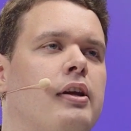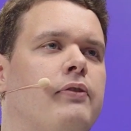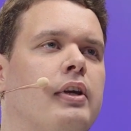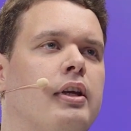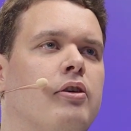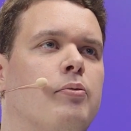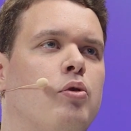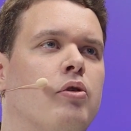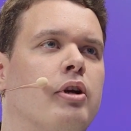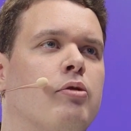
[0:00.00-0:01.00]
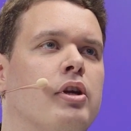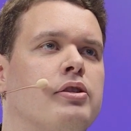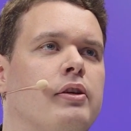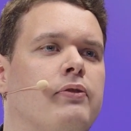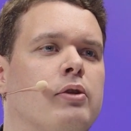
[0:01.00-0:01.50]
anything in your pull
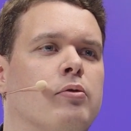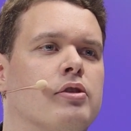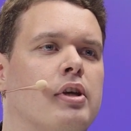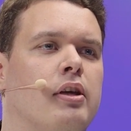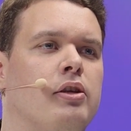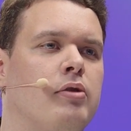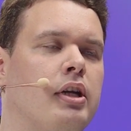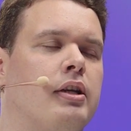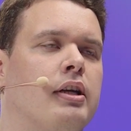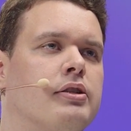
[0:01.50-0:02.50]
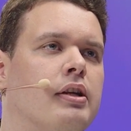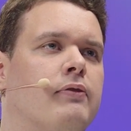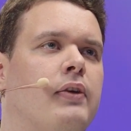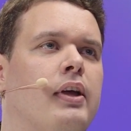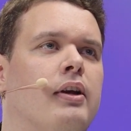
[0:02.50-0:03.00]
request if it was a unit test
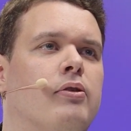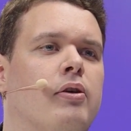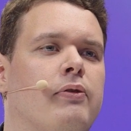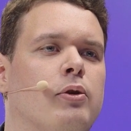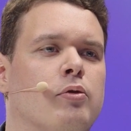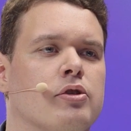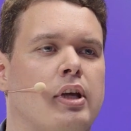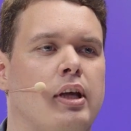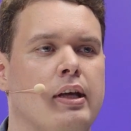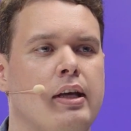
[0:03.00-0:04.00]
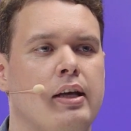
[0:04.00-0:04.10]
that failed or if it was a